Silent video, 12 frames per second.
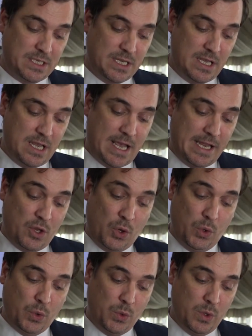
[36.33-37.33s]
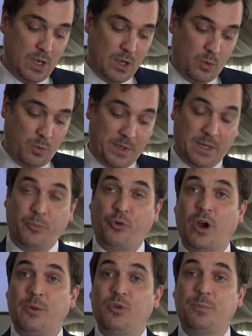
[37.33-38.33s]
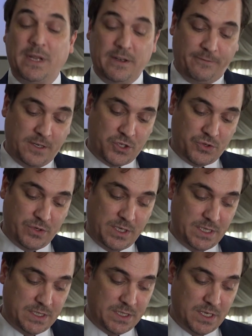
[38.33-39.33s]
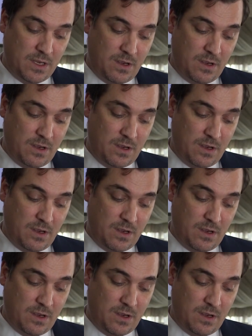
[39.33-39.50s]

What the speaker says: the NAP on IDPs in Nigeria.